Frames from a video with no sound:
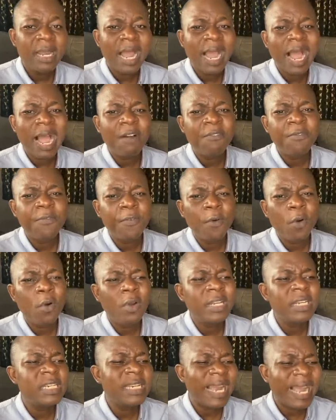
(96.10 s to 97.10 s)

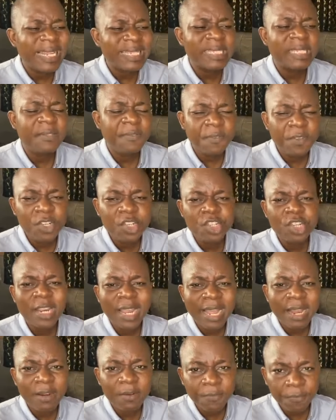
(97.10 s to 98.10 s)
avoid
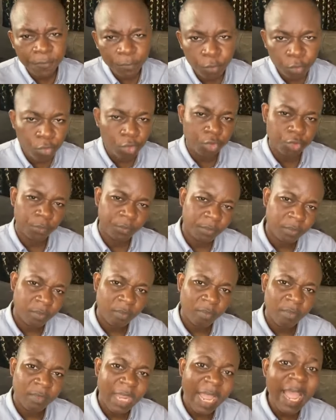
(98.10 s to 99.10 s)
artificial food.
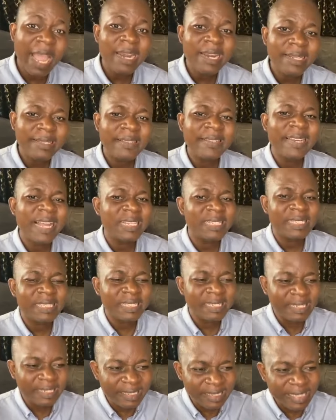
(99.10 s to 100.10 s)
Anything that is
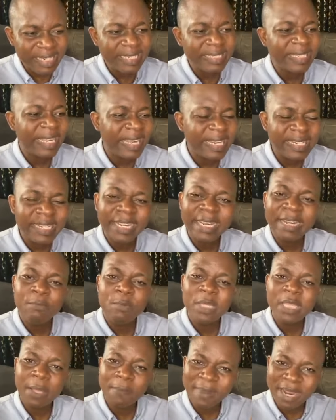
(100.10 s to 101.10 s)
created in
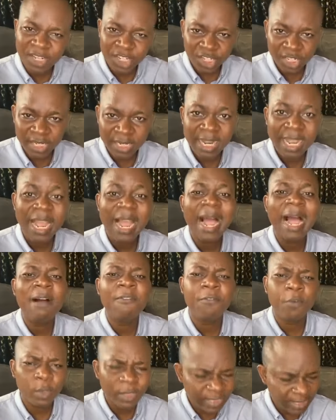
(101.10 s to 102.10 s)
with a machine,
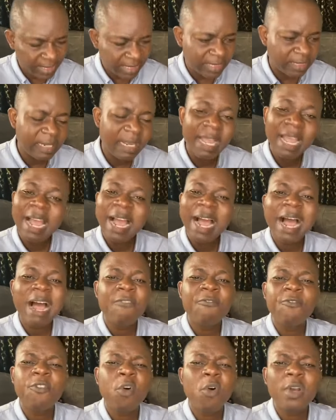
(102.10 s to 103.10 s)
avoid it.
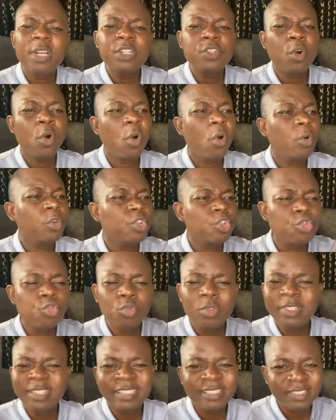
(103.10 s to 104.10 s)
Avoid all
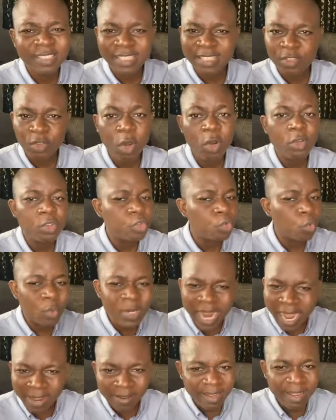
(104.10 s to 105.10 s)
sugary drinks, all
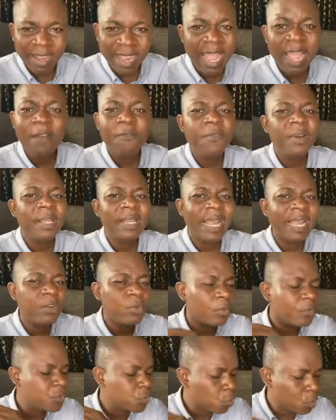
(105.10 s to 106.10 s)
soda, every kind
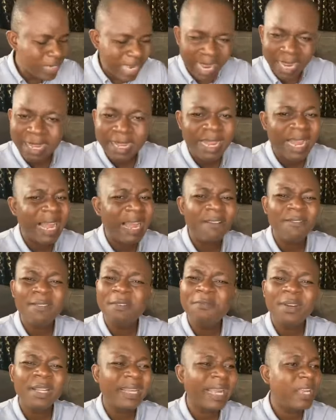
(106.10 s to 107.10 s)
of soda,
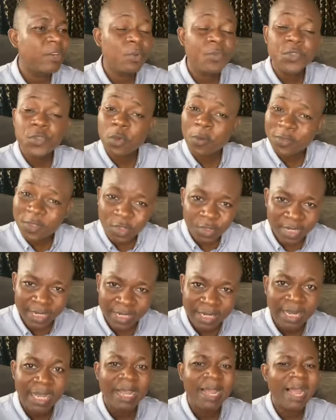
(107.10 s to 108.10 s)
every kind of soft
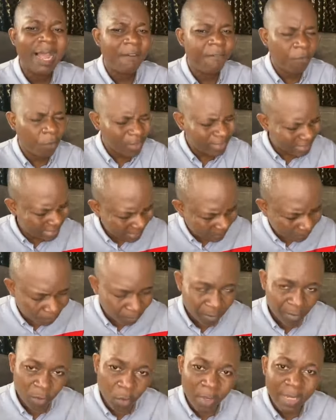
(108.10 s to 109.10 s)
drink, avoid them.
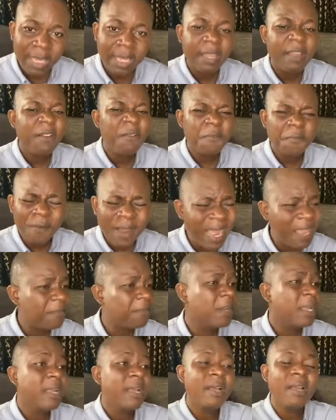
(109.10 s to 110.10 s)
Okay? Five,
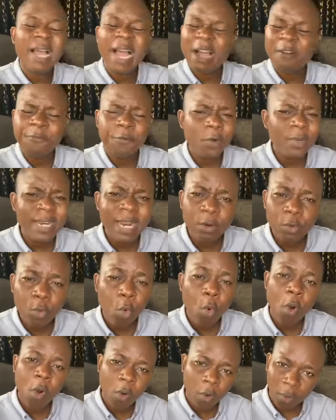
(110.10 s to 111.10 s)
avoid
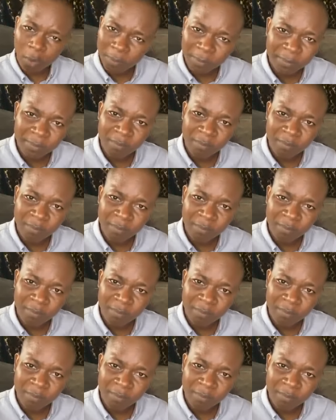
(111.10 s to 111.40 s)
alcohol.